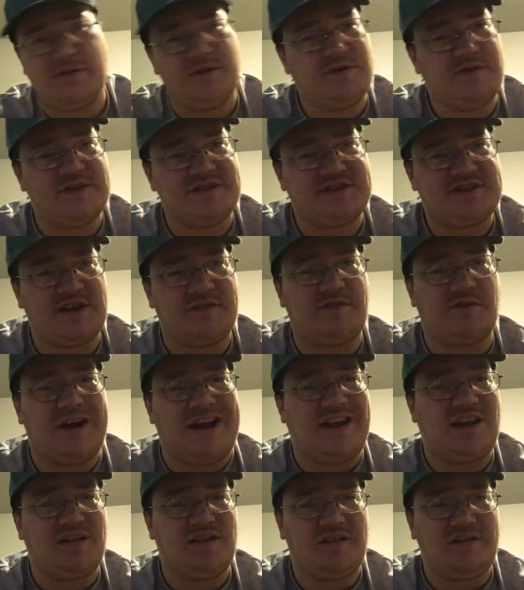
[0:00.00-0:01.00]
do this stuff
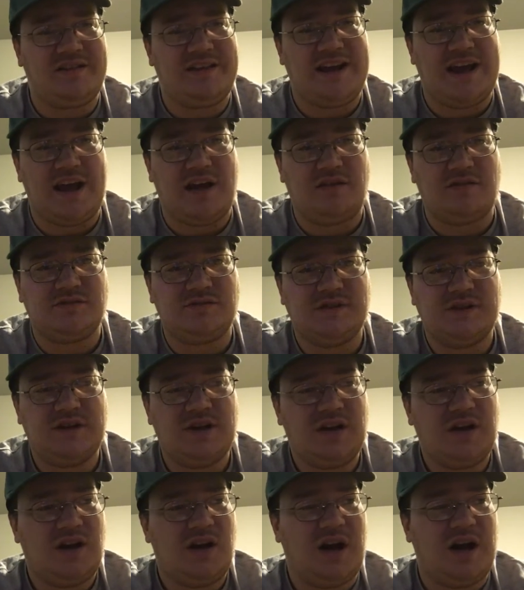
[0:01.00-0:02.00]
regularly now.
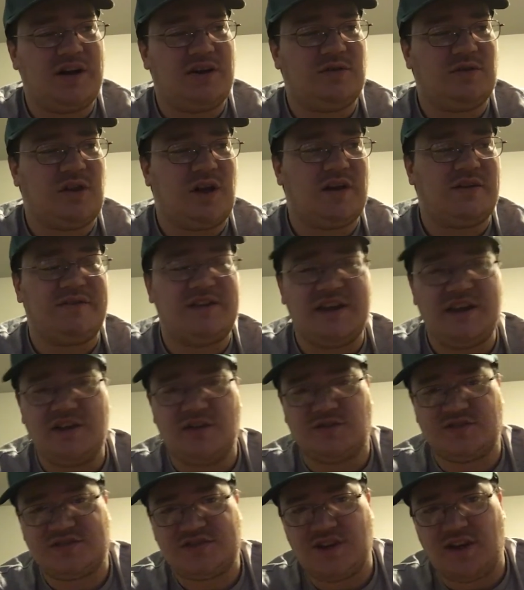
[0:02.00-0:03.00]
I do a lot of
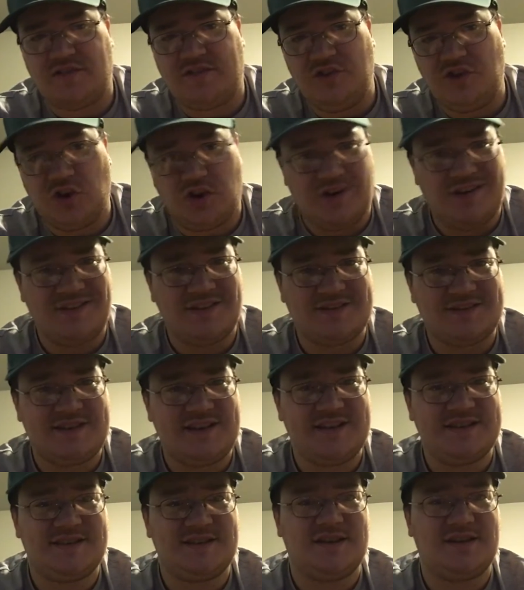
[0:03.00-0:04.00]
Eagle stuff during the
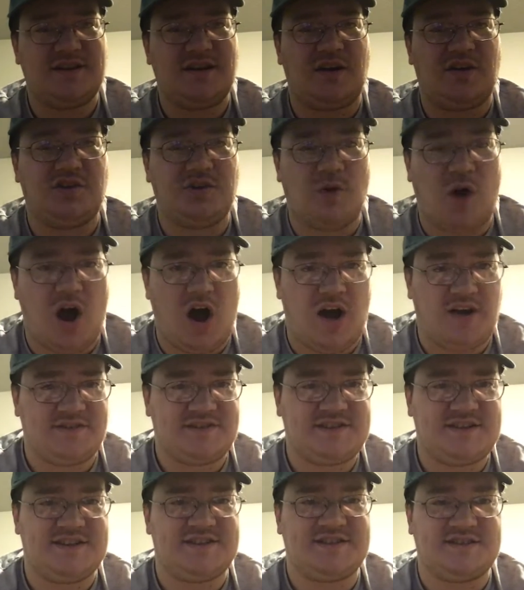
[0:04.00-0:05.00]
season. I'll do
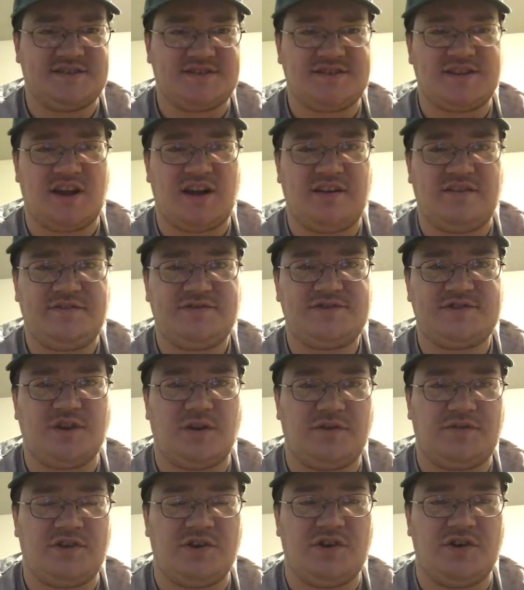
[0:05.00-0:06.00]
off-season stuff. So
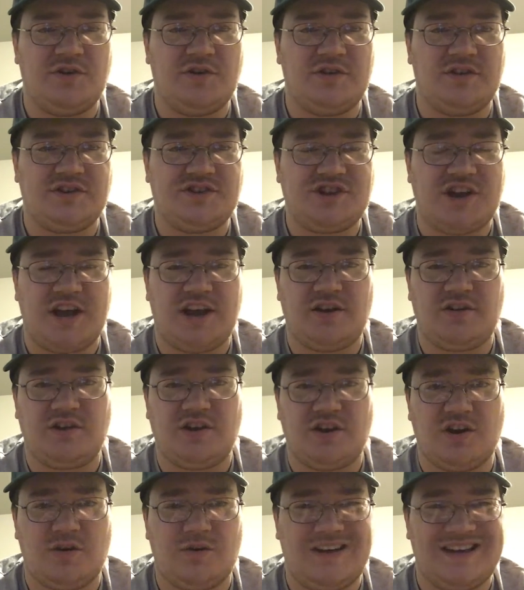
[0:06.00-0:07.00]
if you're new to the channel,
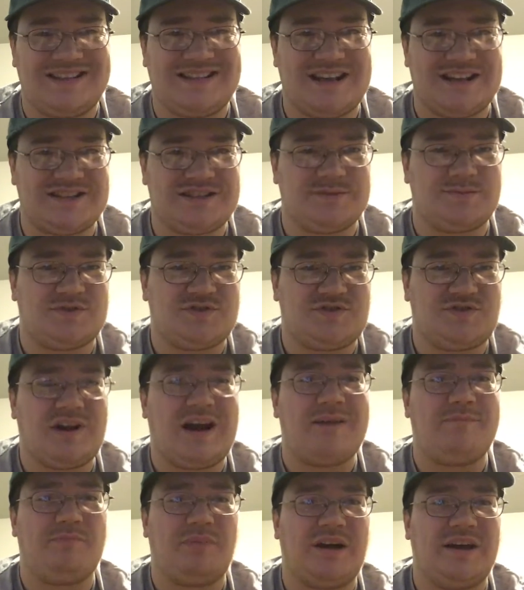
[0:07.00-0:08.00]
you know, hit that
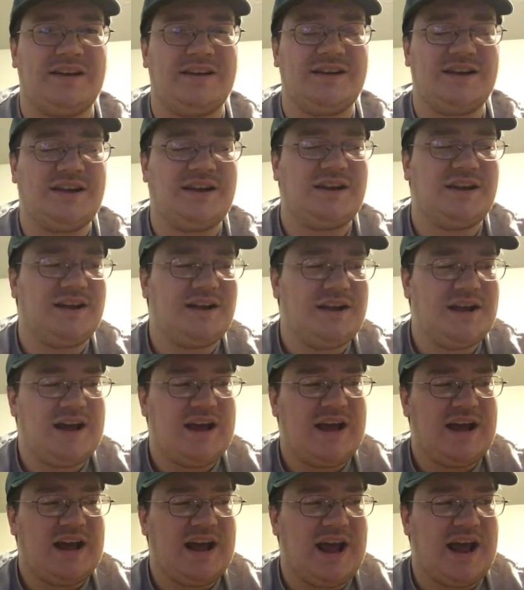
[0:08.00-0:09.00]
subscribe button.
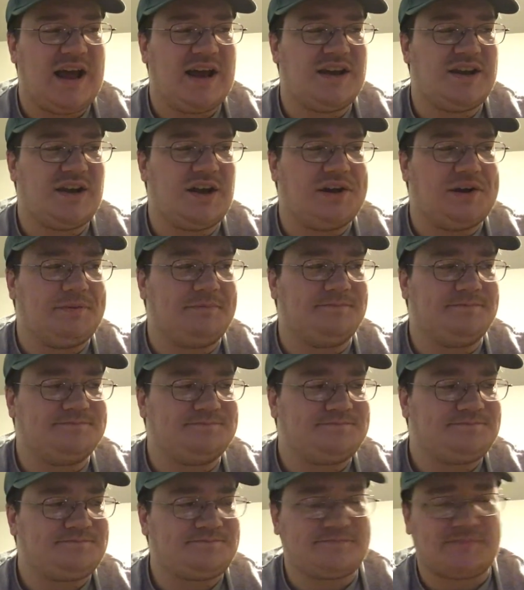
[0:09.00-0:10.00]
And
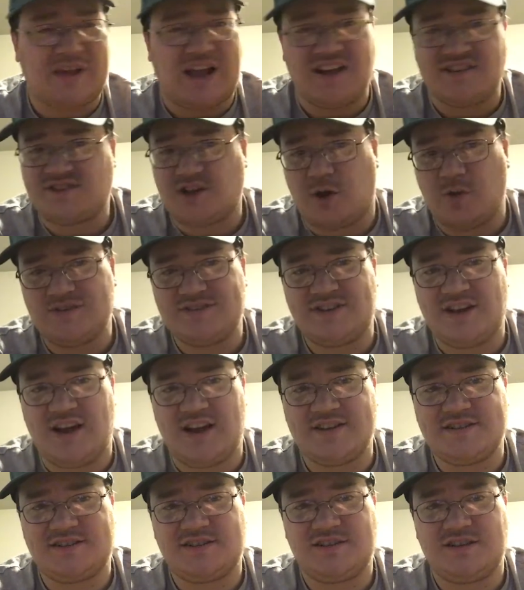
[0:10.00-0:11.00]
as always,
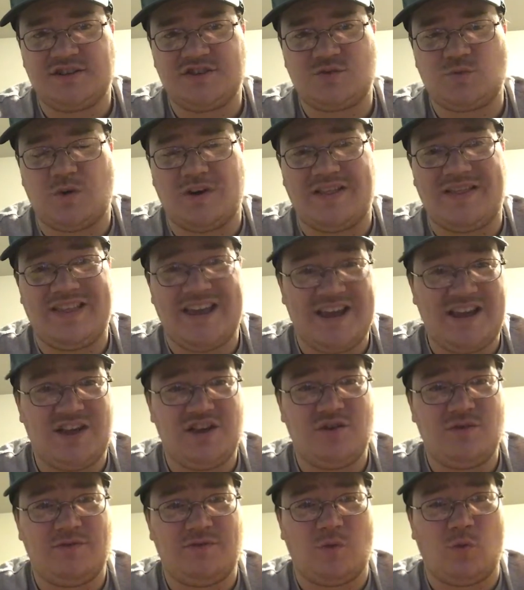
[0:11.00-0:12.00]
guys, I just want to thank
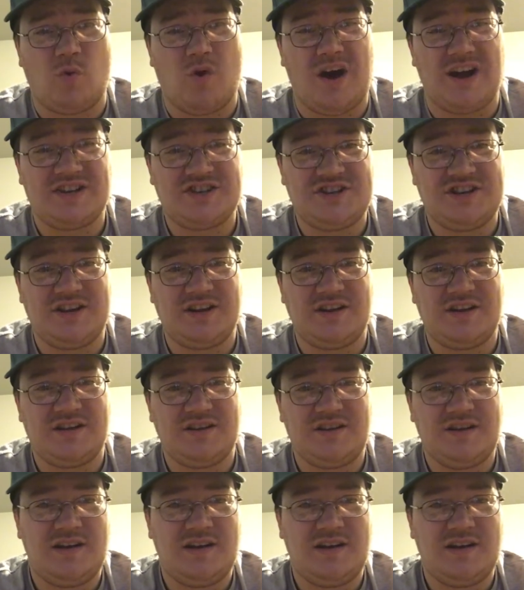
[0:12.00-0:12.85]
you for watching